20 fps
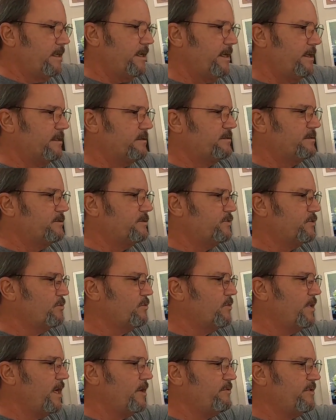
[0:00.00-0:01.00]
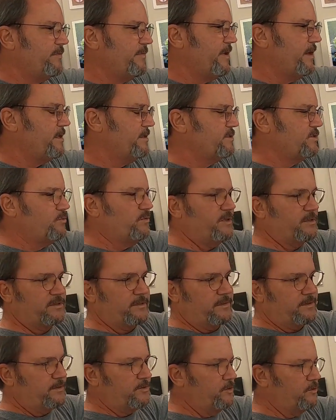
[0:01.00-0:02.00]
and to do away with that, I just went
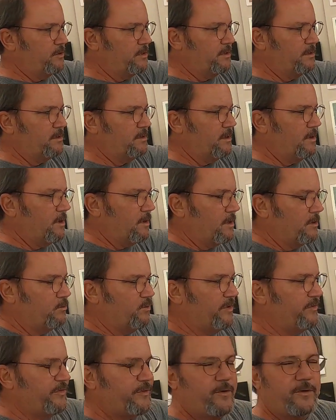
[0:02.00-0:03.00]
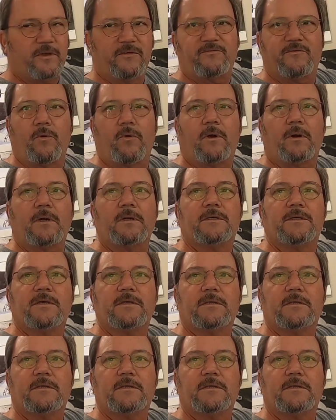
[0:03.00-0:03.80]
to the newer R134